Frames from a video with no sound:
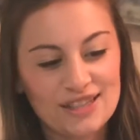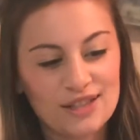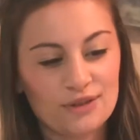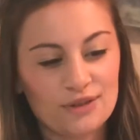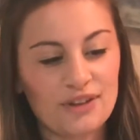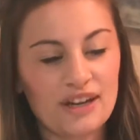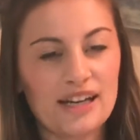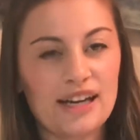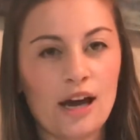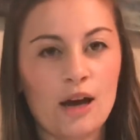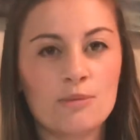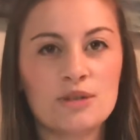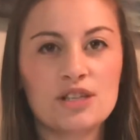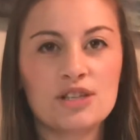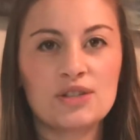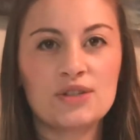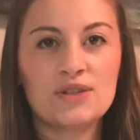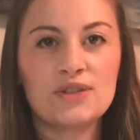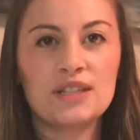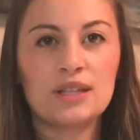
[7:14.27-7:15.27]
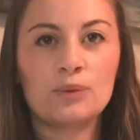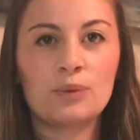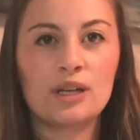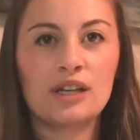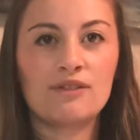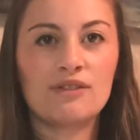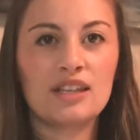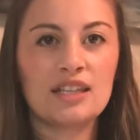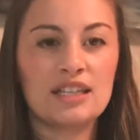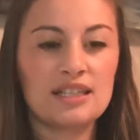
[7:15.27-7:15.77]
So right now I'm just using one
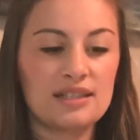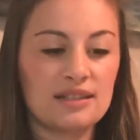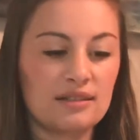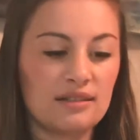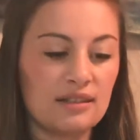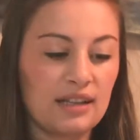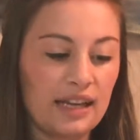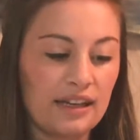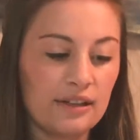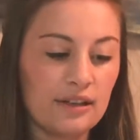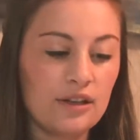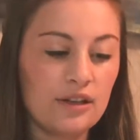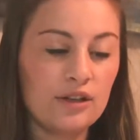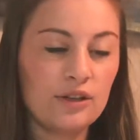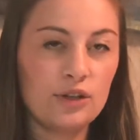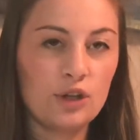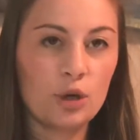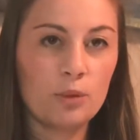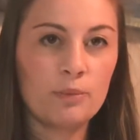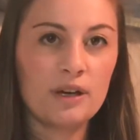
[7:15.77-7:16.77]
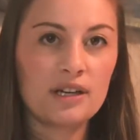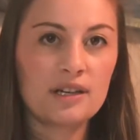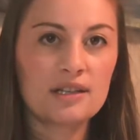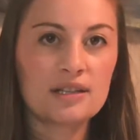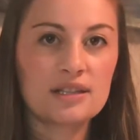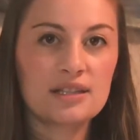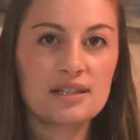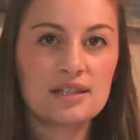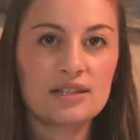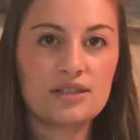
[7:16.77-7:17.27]
of these little like
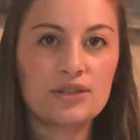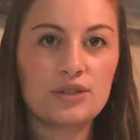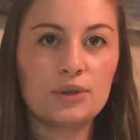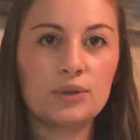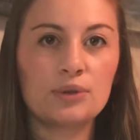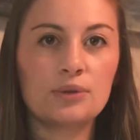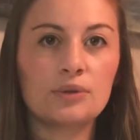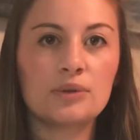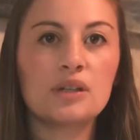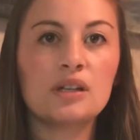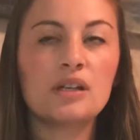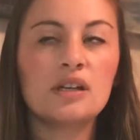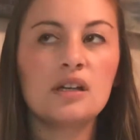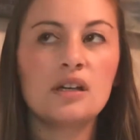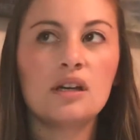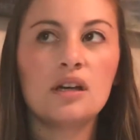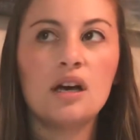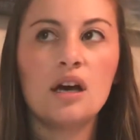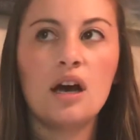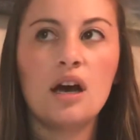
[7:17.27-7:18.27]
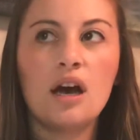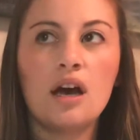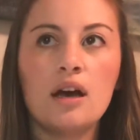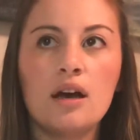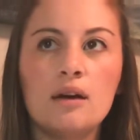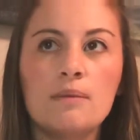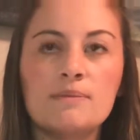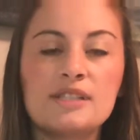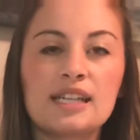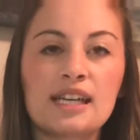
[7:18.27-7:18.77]
notebooks to
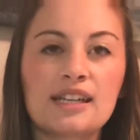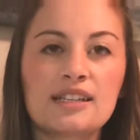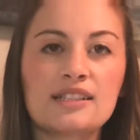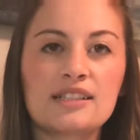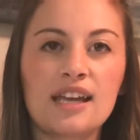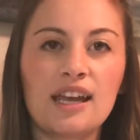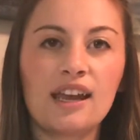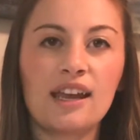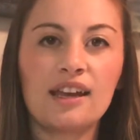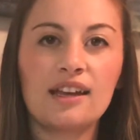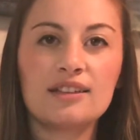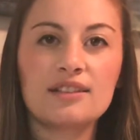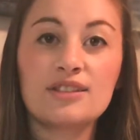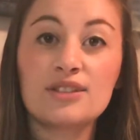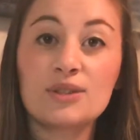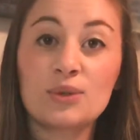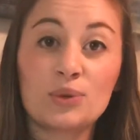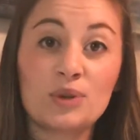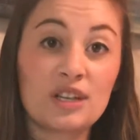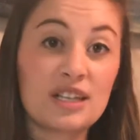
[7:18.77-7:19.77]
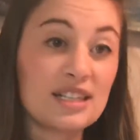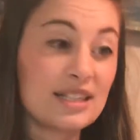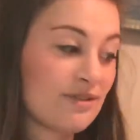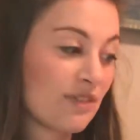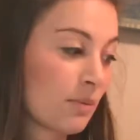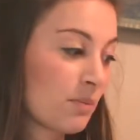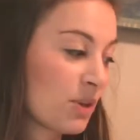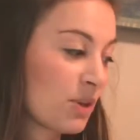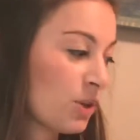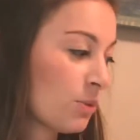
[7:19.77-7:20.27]
dictate stories
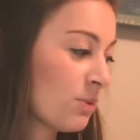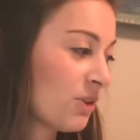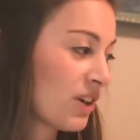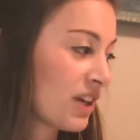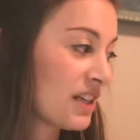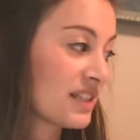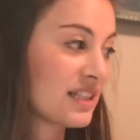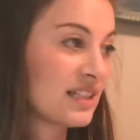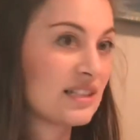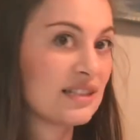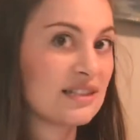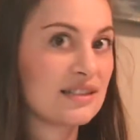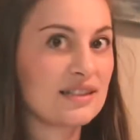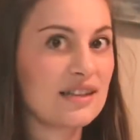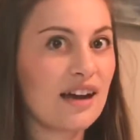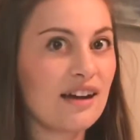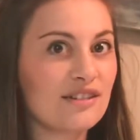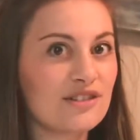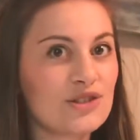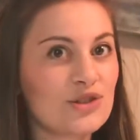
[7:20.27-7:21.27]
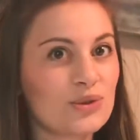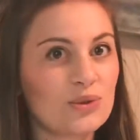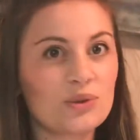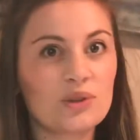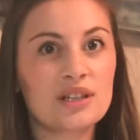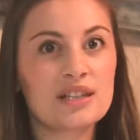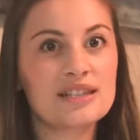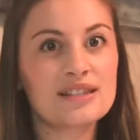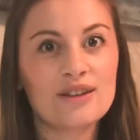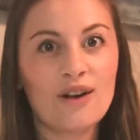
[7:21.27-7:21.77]
from Cooper, because he tells
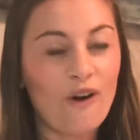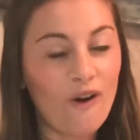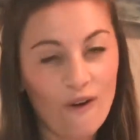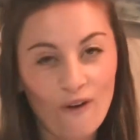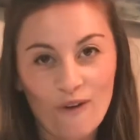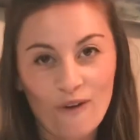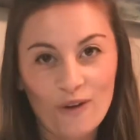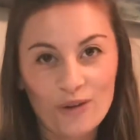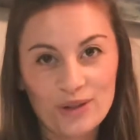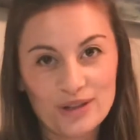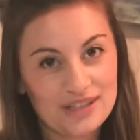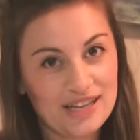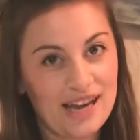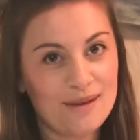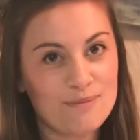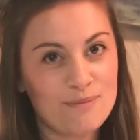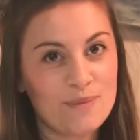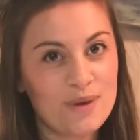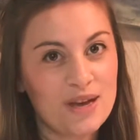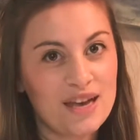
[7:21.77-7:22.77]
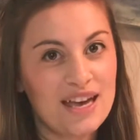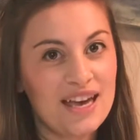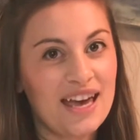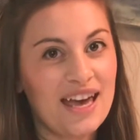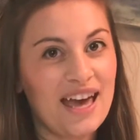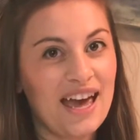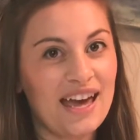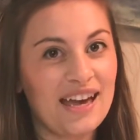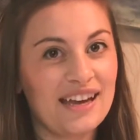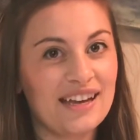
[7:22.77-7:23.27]
stories all the time.
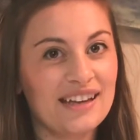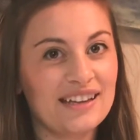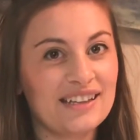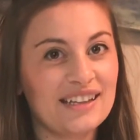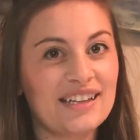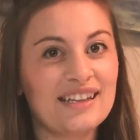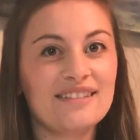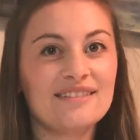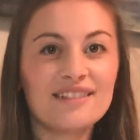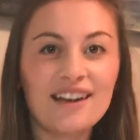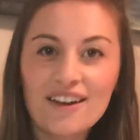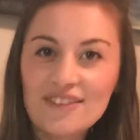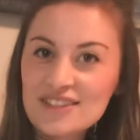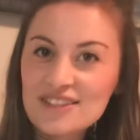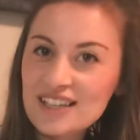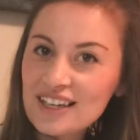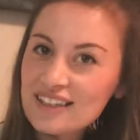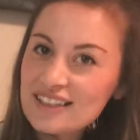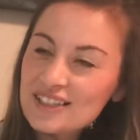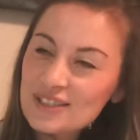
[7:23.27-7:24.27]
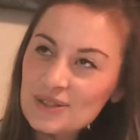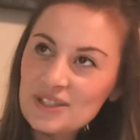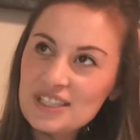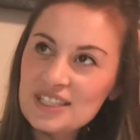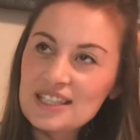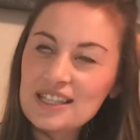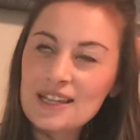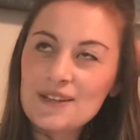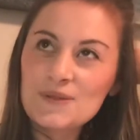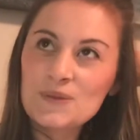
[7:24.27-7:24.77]
And he loves telling stories.
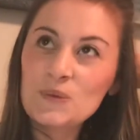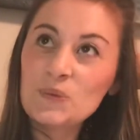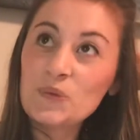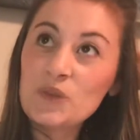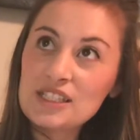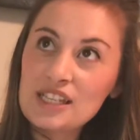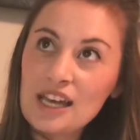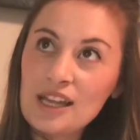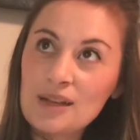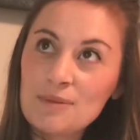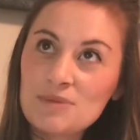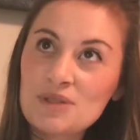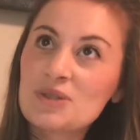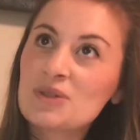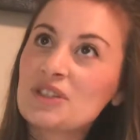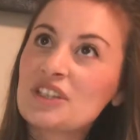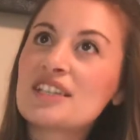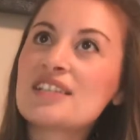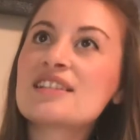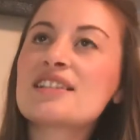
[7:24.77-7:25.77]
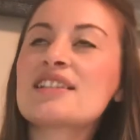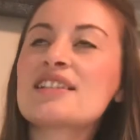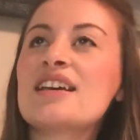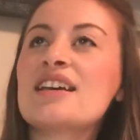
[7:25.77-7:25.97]
He loves when we tell him stories.